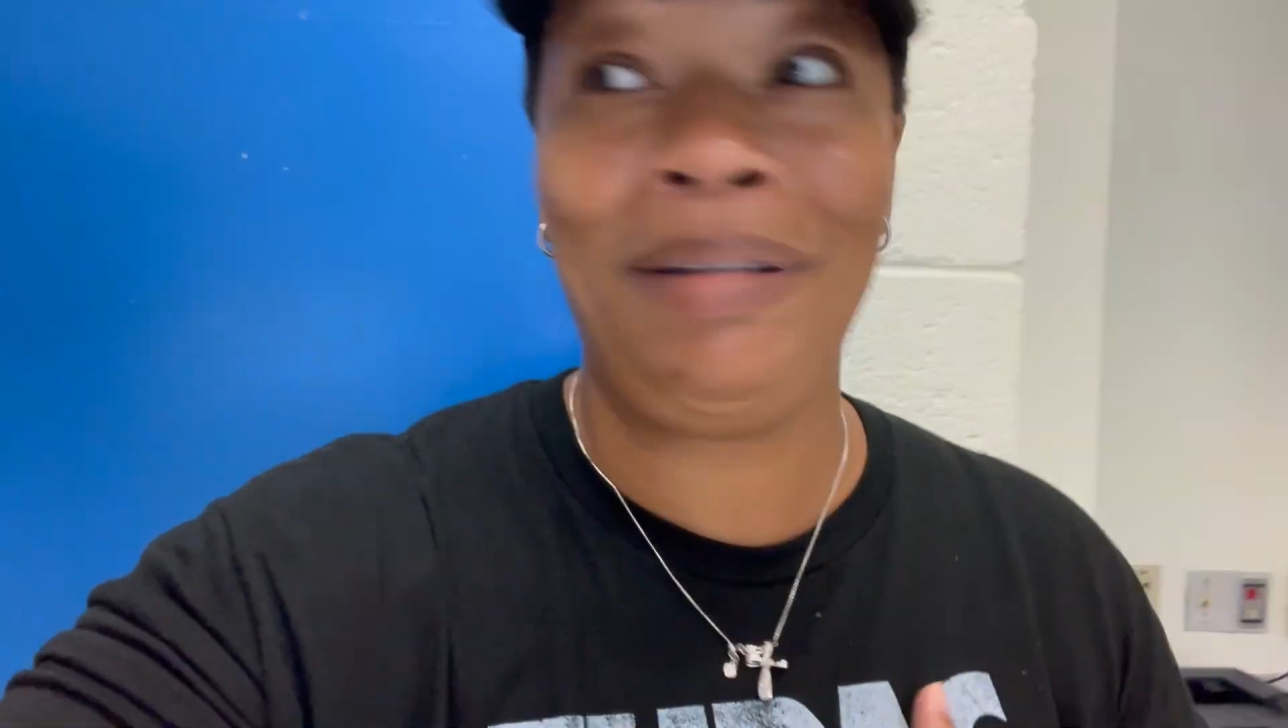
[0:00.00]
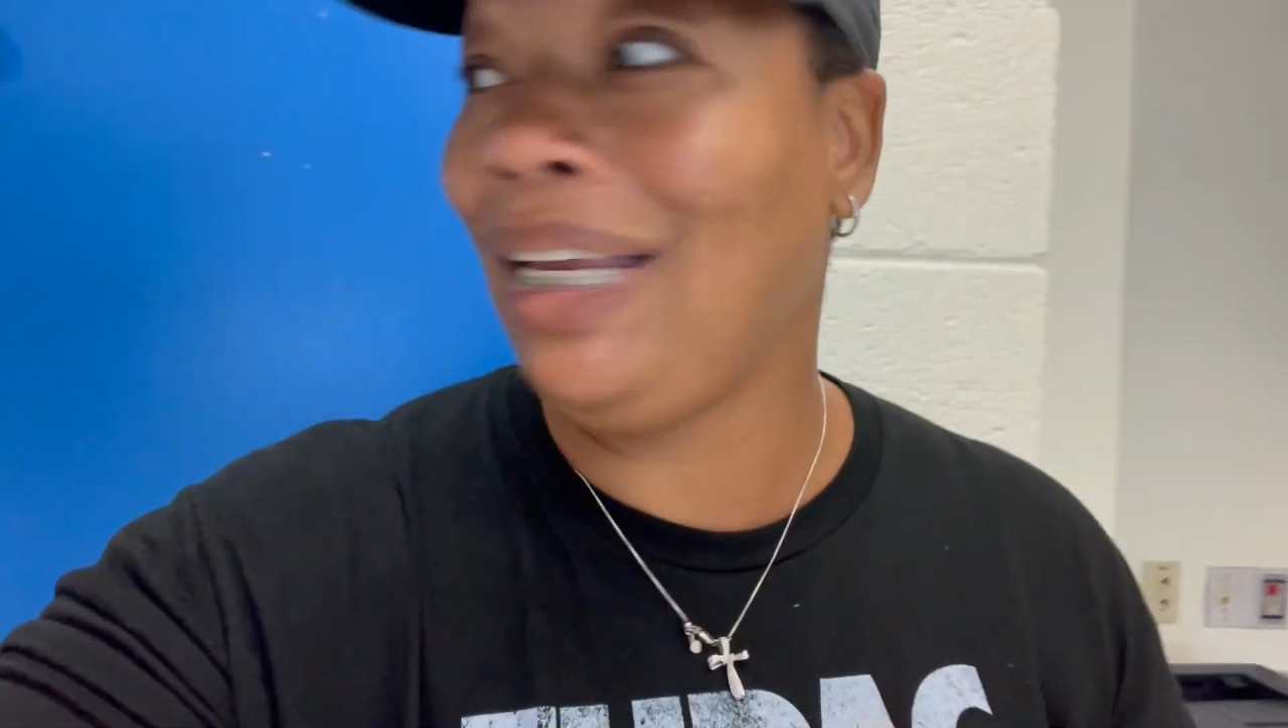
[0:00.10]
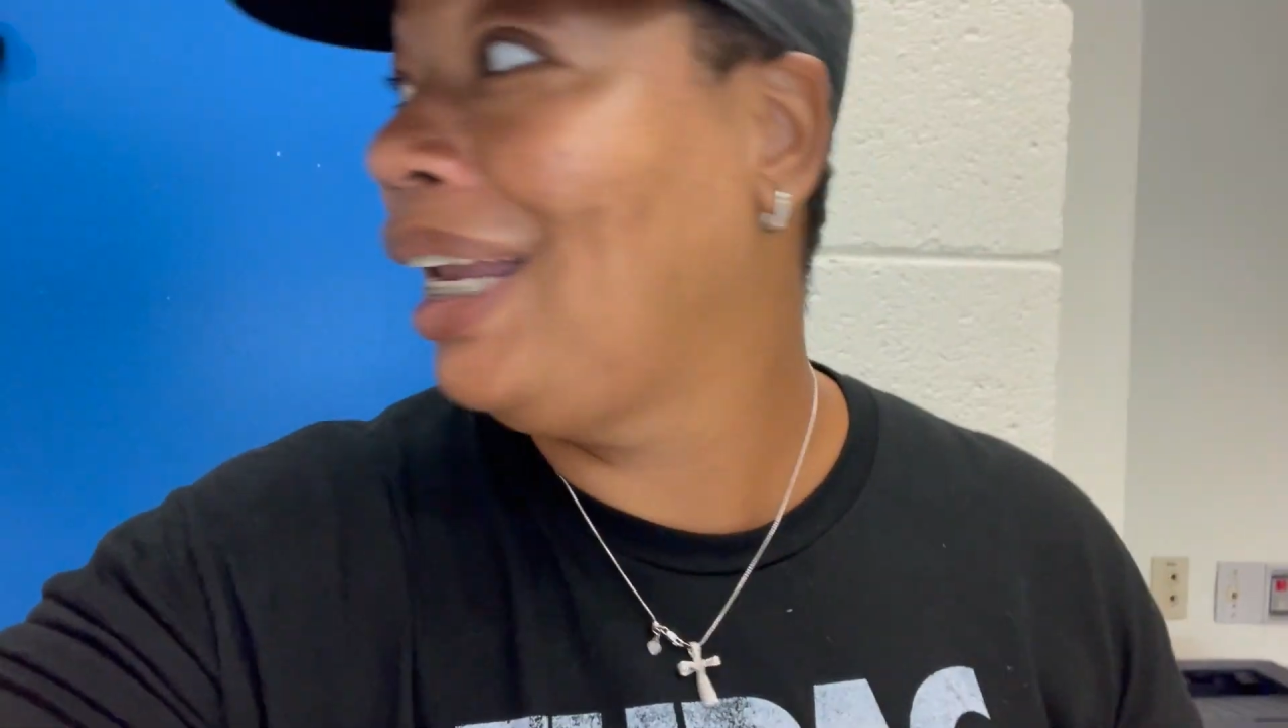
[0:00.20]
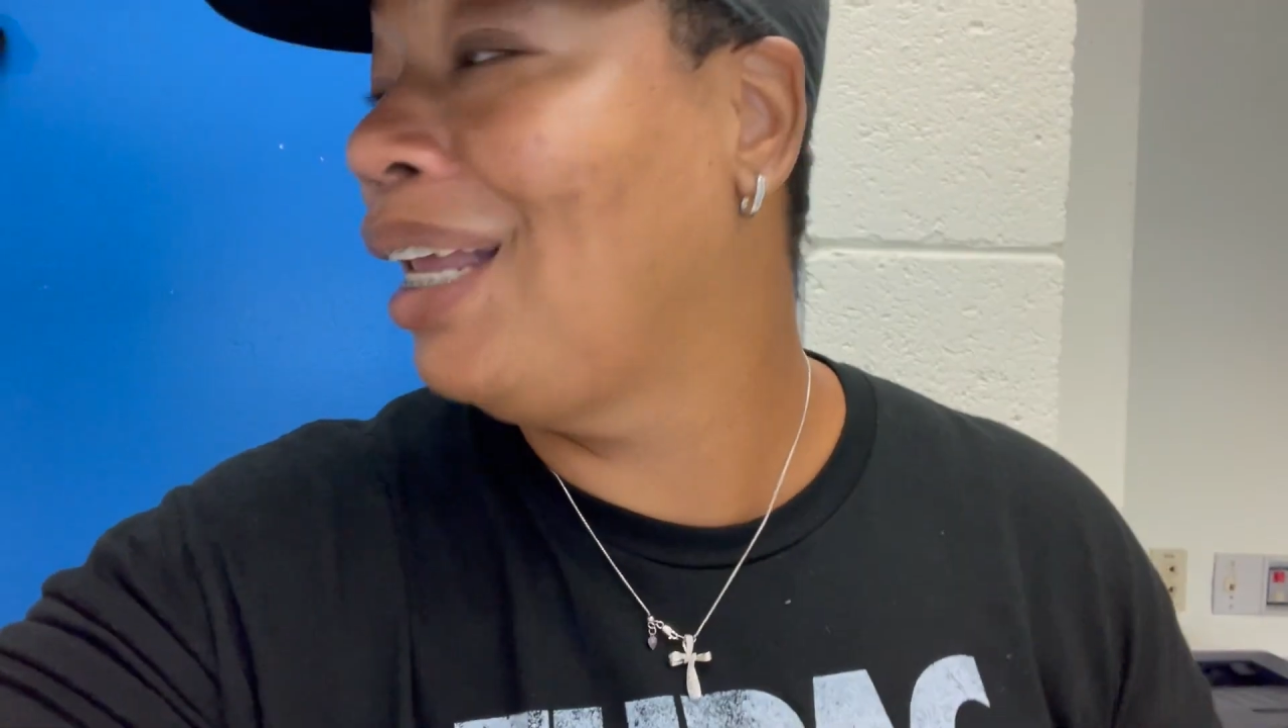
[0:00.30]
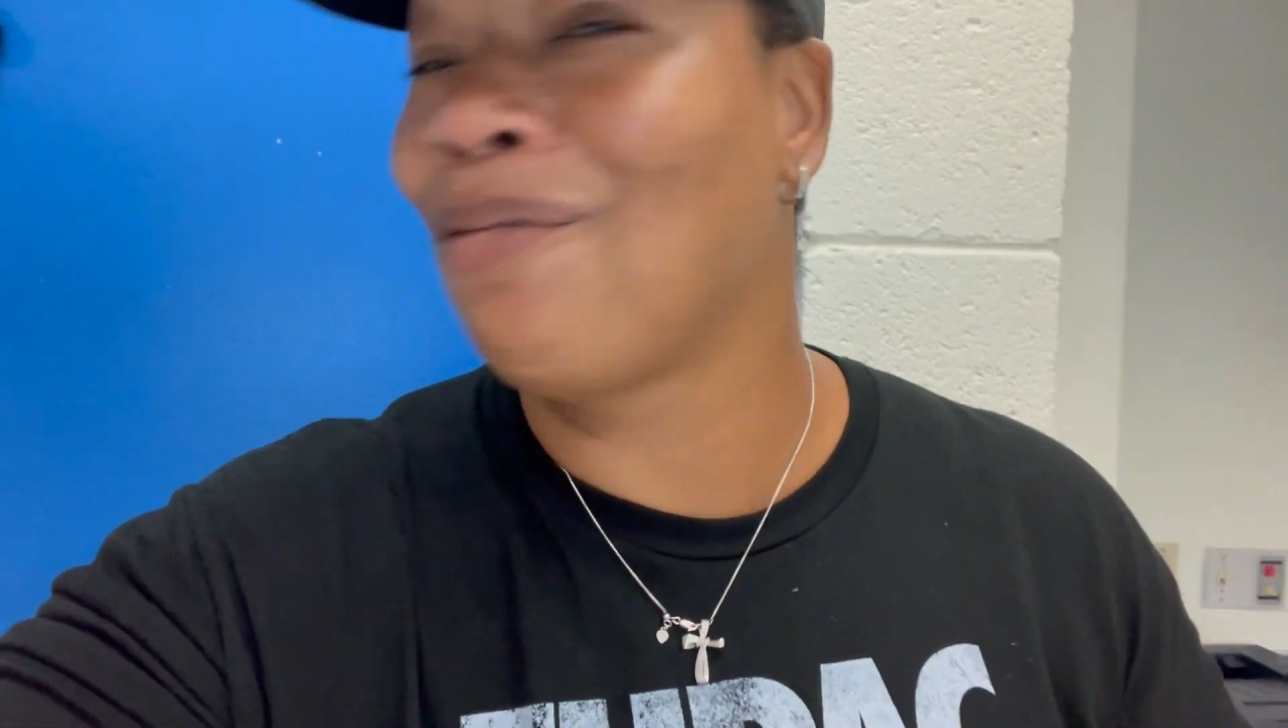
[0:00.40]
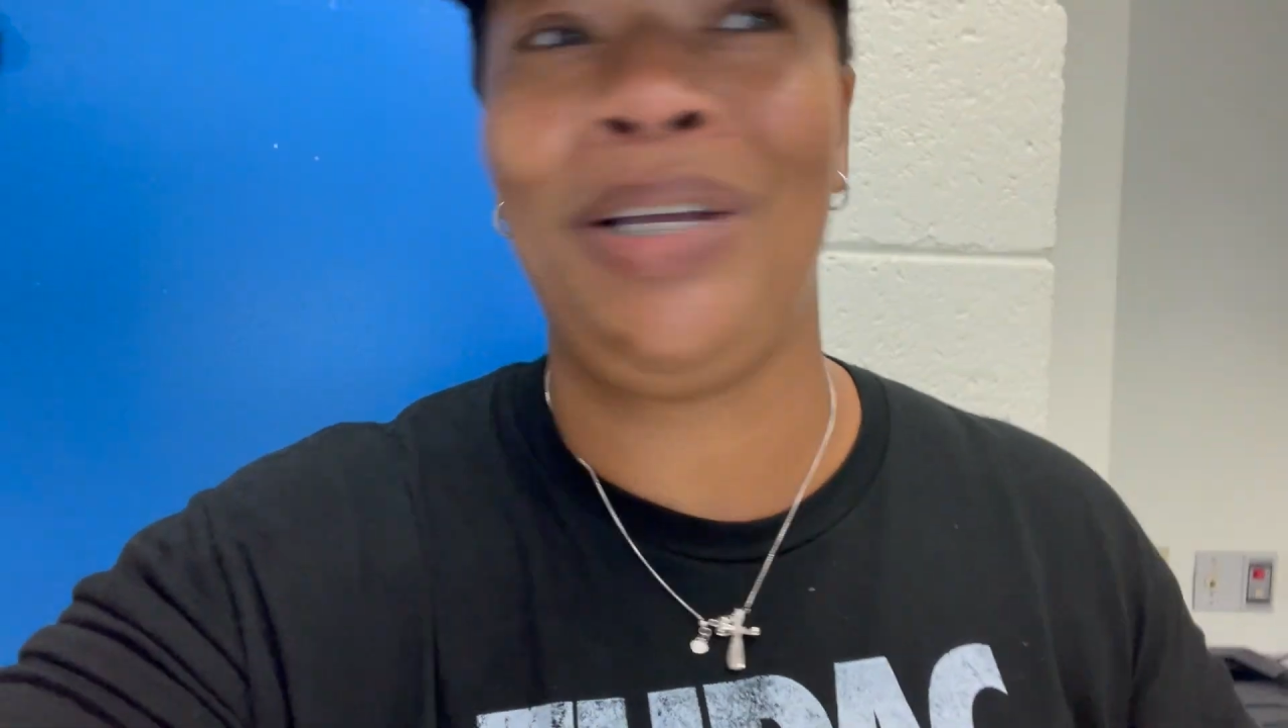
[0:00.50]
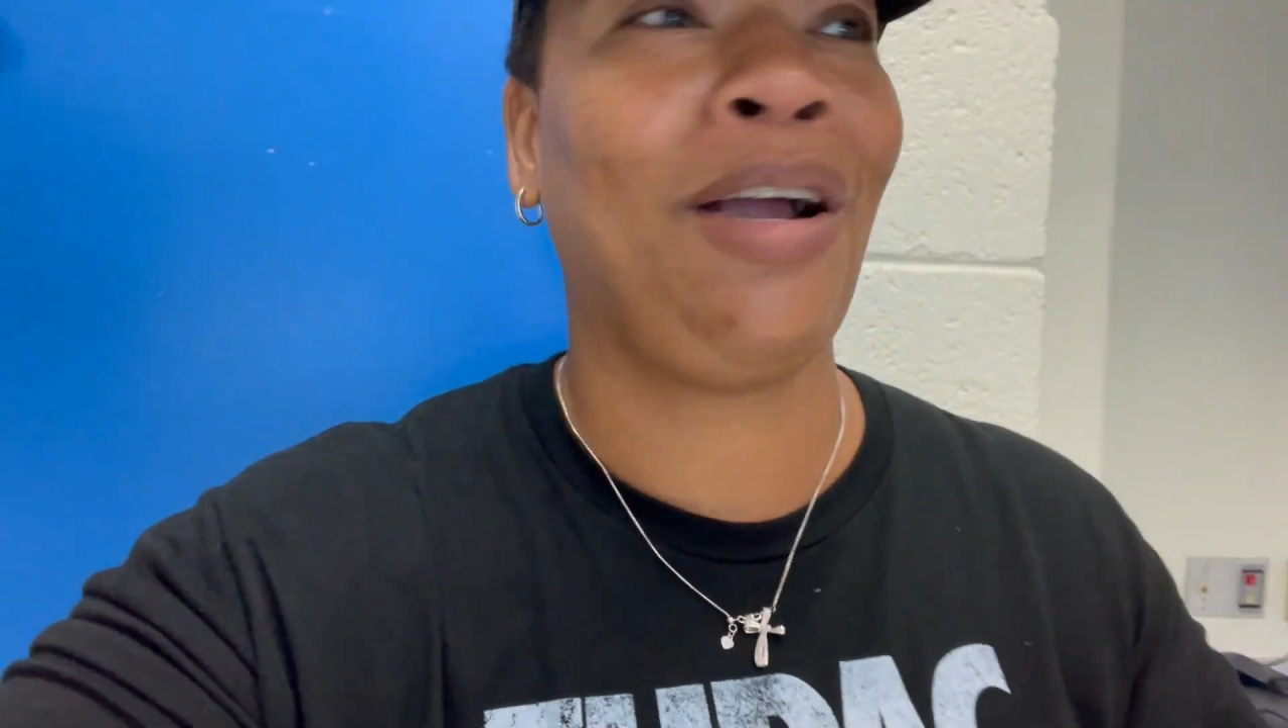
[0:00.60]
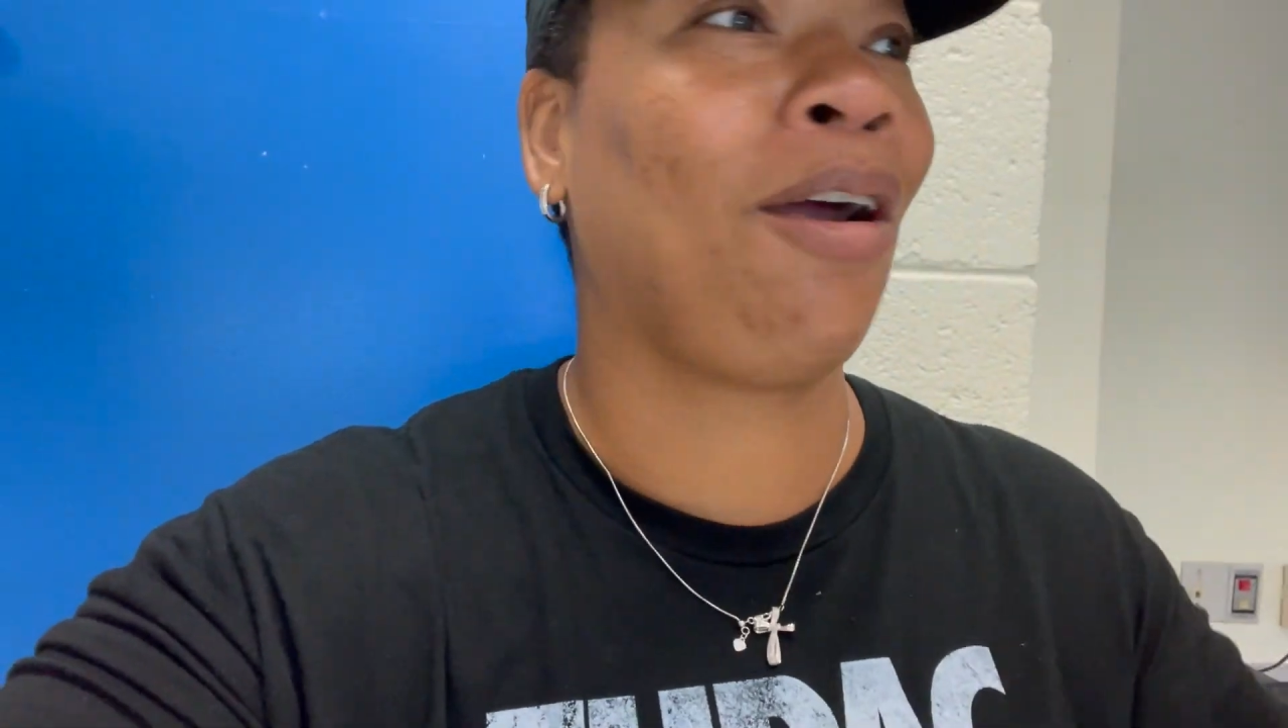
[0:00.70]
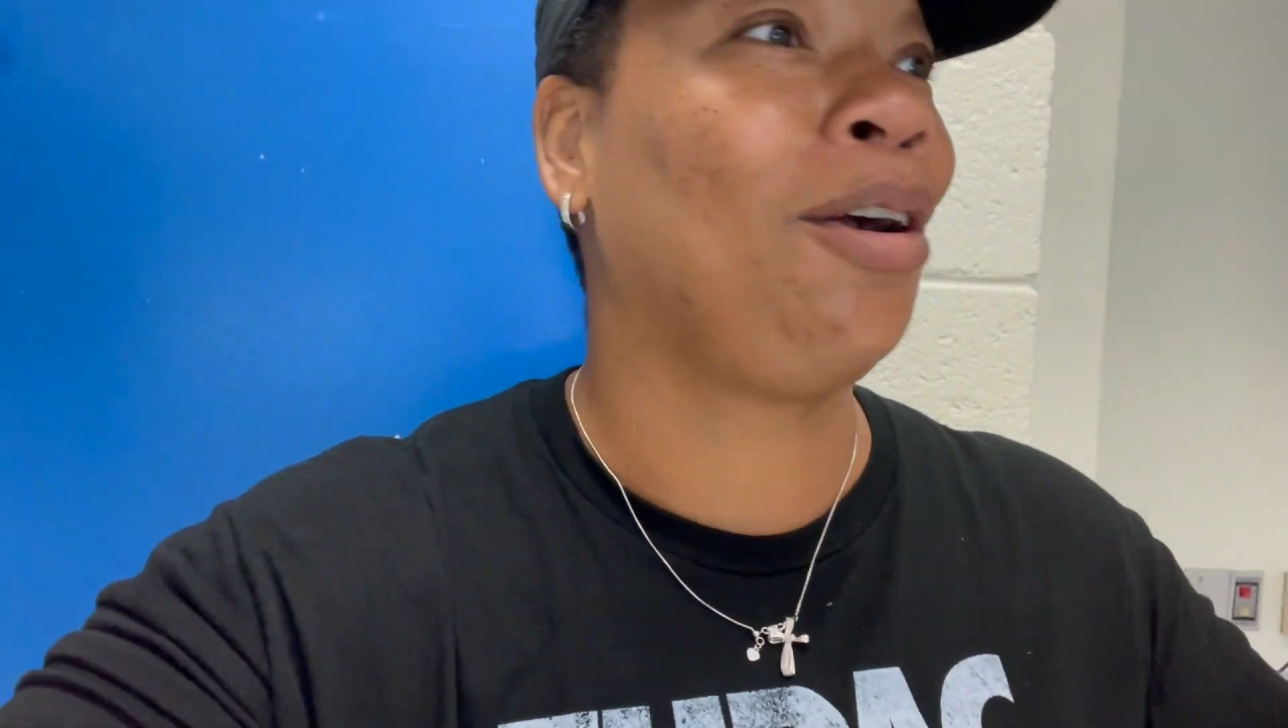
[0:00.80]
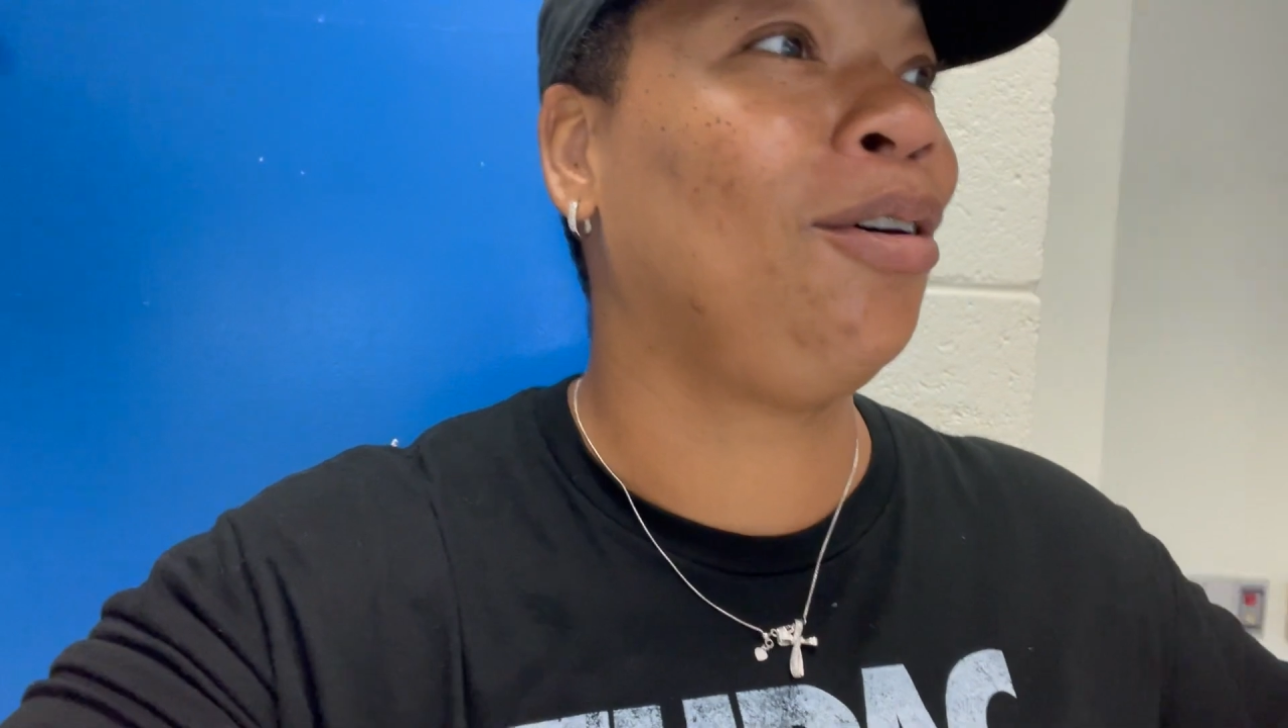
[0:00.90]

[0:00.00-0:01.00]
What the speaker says: me and we are